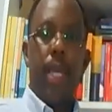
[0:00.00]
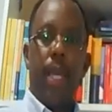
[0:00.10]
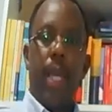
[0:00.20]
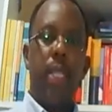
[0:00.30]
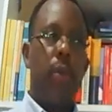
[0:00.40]
In
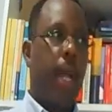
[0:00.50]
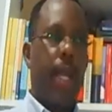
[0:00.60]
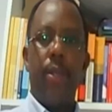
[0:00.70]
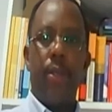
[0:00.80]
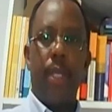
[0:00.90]
case you're
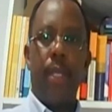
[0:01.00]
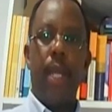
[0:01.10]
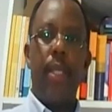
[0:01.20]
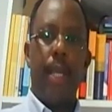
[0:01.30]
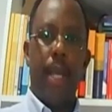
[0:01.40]

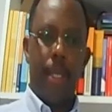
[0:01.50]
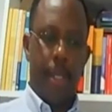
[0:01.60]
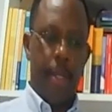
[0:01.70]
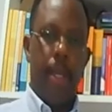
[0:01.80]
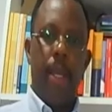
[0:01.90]
interested,
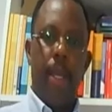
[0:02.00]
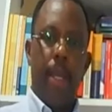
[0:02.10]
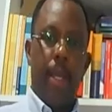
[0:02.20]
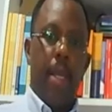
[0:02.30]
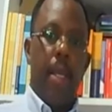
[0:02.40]
just
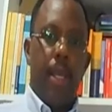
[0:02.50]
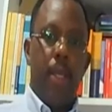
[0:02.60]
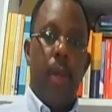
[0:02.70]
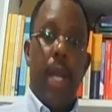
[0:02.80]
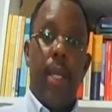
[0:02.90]

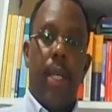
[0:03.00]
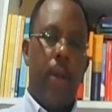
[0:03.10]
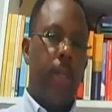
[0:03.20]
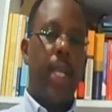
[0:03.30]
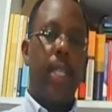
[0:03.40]
you can
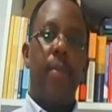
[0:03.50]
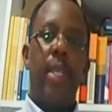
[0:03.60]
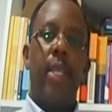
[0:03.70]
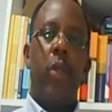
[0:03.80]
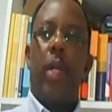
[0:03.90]
contact me,
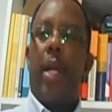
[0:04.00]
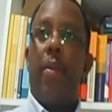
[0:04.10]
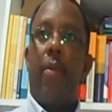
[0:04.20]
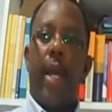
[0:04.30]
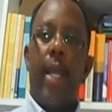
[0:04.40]
you
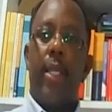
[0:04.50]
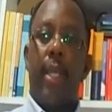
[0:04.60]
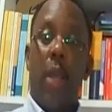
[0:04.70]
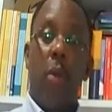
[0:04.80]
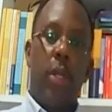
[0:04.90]
can write
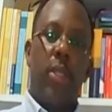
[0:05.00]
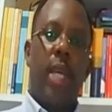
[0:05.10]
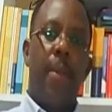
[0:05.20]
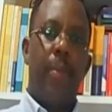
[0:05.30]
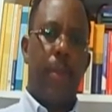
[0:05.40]
a
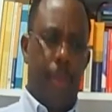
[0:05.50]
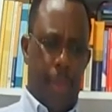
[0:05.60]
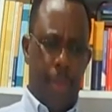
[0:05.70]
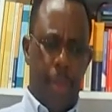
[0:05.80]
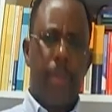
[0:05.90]
WhatsApp.
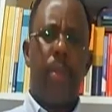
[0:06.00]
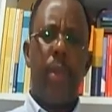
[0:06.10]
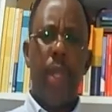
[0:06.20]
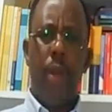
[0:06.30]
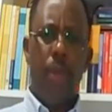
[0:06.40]

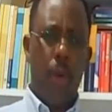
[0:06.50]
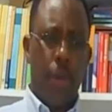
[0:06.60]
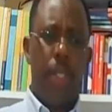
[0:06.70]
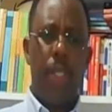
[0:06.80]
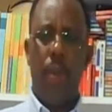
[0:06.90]
Of
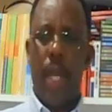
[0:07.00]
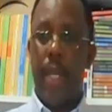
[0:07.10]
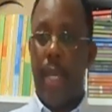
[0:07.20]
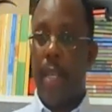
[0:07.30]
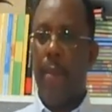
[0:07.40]
course, you
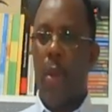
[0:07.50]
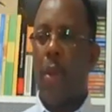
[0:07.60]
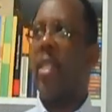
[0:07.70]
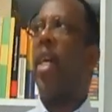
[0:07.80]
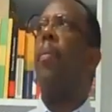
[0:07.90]
can get my
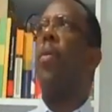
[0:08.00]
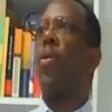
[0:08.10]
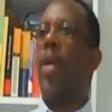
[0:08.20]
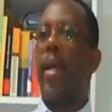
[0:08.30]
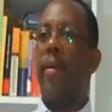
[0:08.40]
WhatsApp,
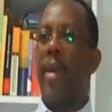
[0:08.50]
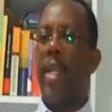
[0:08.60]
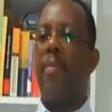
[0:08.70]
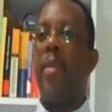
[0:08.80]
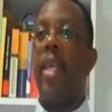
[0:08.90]
you can
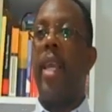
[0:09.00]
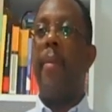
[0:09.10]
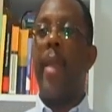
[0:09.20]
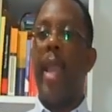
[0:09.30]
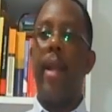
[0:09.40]
write me
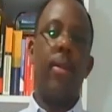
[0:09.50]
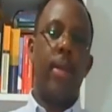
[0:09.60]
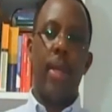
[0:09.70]
email,